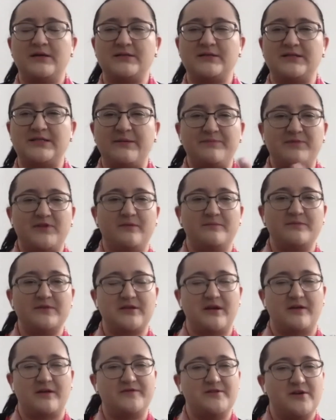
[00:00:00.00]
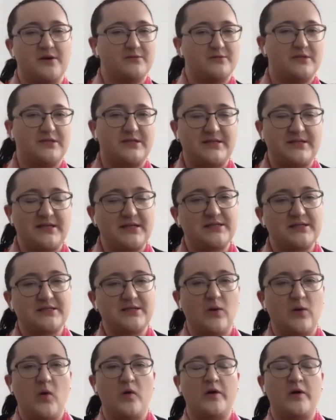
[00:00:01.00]
symptoms of known disease,
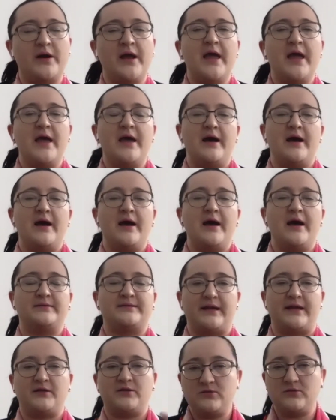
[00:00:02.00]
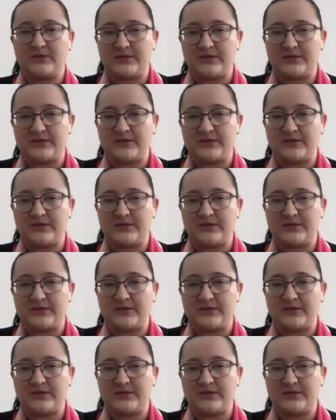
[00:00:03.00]
or they